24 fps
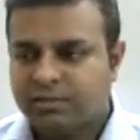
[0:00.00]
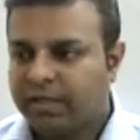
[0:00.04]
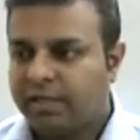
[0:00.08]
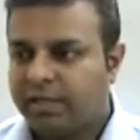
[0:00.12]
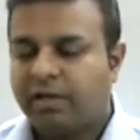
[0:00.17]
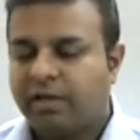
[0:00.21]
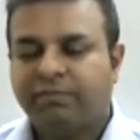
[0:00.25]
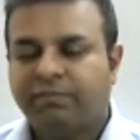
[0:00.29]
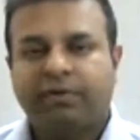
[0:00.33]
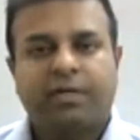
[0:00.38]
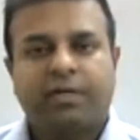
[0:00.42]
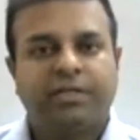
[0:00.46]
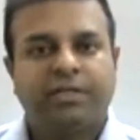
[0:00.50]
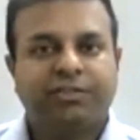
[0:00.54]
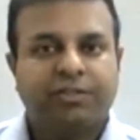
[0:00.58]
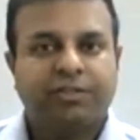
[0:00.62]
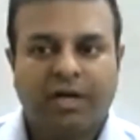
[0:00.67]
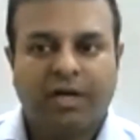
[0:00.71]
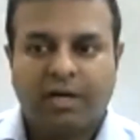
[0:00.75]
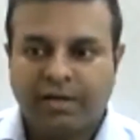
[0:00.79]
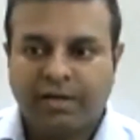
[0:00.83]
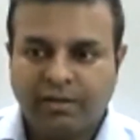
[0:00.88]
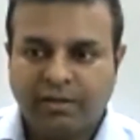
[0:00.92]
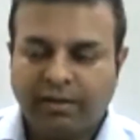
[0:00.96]
I have a kitchen
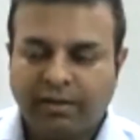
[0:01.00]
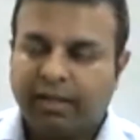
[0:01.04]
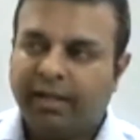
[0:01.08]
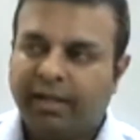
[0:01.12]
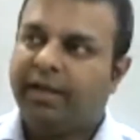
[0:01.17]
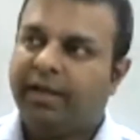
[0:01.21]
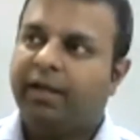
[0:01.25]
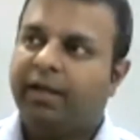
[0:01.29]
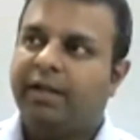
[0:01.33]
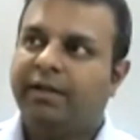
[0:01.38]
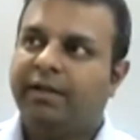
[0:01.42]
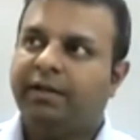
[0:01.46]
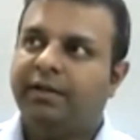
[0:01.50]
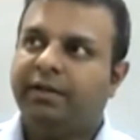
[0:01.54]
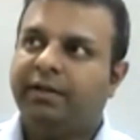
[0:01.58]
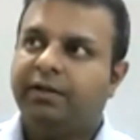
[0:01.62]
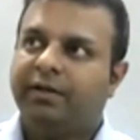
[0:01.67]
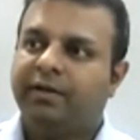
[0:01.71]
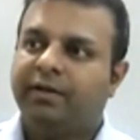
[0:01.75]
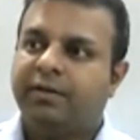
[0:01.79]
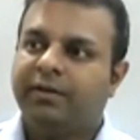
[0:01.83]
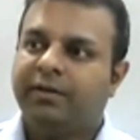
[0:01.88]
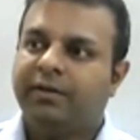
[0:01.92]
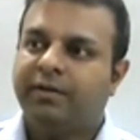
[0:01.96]
garden, and
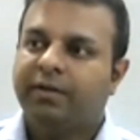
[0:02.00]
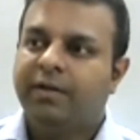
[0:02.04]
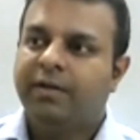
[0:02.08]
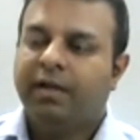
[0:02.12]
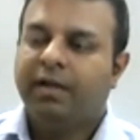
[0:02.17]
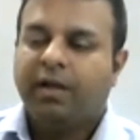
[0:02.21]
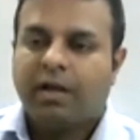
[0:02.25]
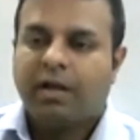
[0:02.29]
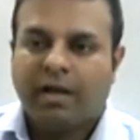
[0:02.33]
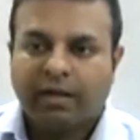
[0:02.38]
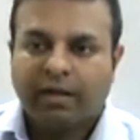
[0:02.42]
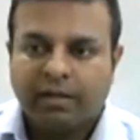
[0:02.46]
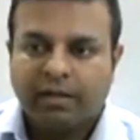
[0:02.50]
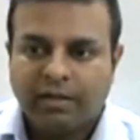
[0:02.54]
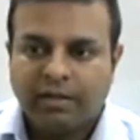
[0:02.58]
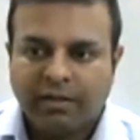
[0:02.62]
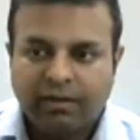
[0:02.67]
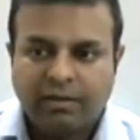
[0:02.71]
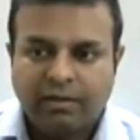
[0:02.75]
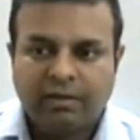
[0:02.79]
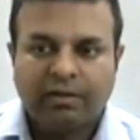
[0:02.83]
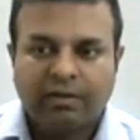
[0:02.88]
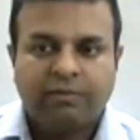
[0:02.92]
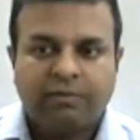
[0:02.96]

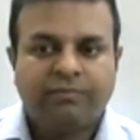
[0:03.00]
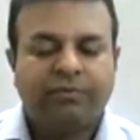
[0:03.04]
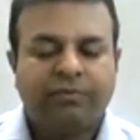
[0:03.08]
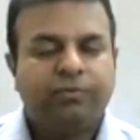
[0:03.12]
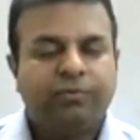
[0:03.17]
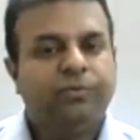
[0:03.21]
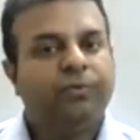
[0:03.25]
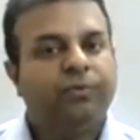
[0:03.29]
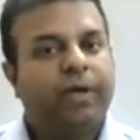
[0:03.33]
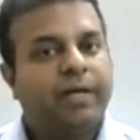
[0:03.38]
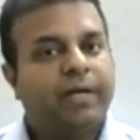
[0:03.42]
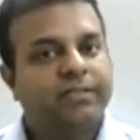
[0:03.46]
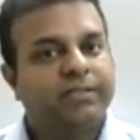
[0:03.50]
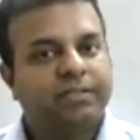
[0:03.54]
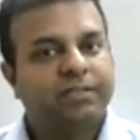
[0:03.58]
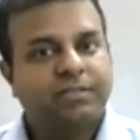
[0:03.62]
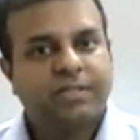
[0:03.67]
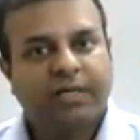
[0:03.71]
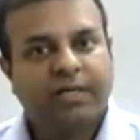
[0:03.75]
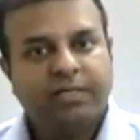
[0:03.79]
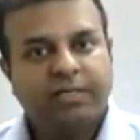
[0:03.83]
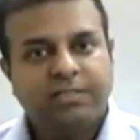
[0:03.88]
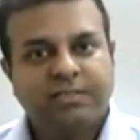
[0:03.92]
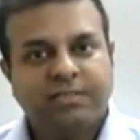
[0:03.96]
I love to do
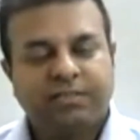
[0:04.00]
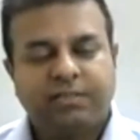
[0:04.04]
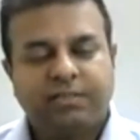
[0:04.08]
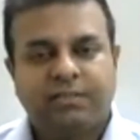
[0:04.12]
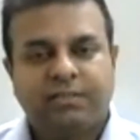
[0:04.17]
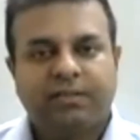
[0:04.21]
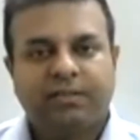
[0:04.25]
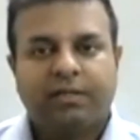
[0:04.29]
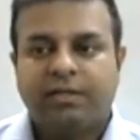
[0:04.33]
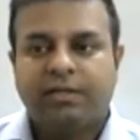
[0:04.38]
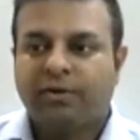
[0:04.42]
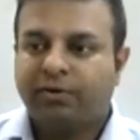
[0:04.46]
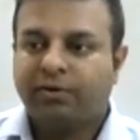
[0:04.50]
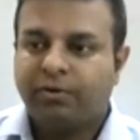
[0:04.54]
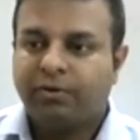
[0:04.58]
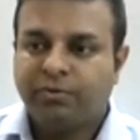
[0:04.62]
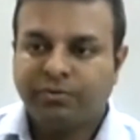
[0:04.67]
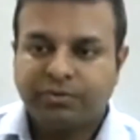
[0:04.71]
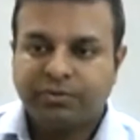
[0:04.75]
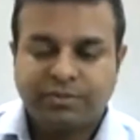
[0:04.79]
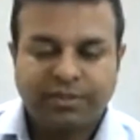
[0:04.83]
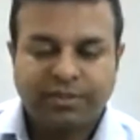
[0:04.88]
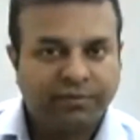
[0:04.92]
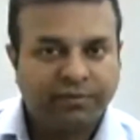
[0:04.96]
exercise in order
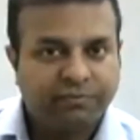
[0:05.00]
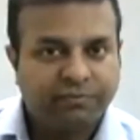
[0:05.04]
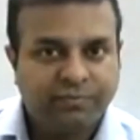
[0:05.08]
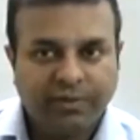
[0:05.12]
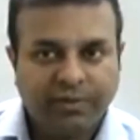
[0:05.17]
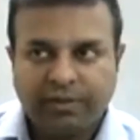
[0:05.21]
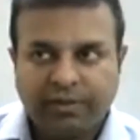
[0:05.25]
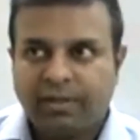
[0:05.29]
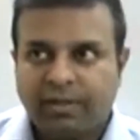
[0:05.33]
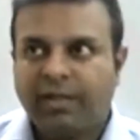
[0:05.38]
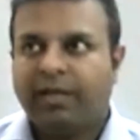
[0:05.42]
to stay fit.